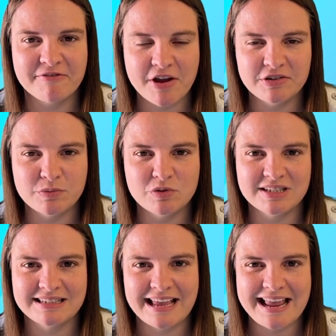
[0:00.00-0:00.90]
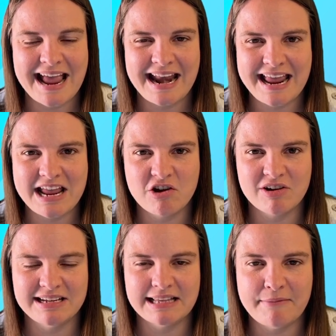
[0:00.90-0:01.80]
Foden would see an
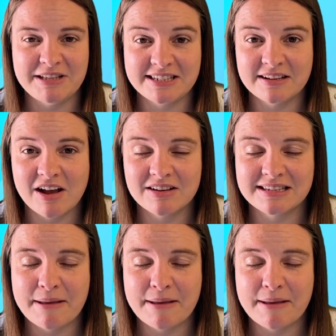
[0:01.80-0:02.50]
increase in starts